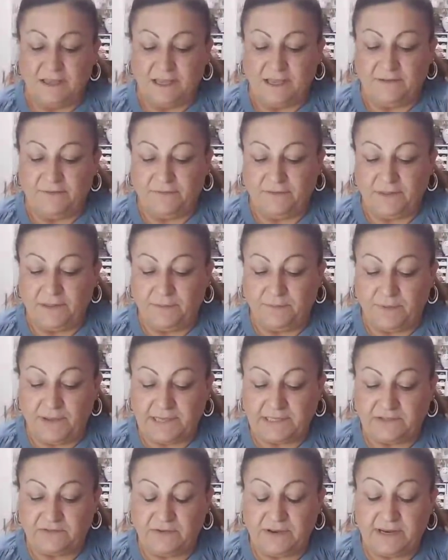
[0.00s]
And for the
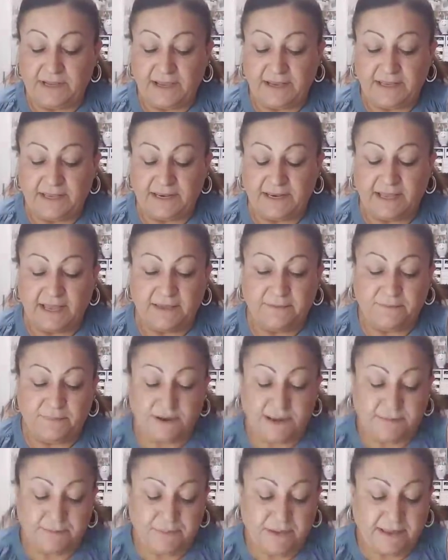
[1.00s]
price, $3.99,
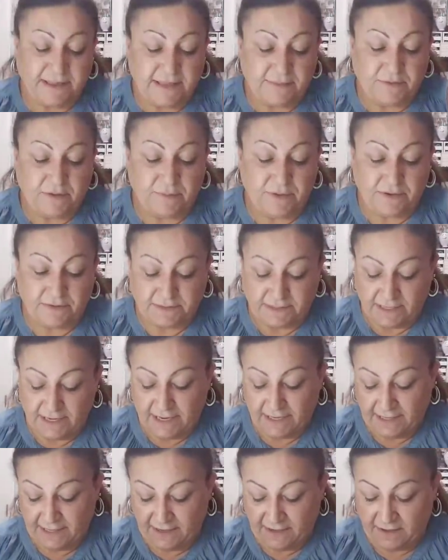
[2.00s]
but I picked them up because I like the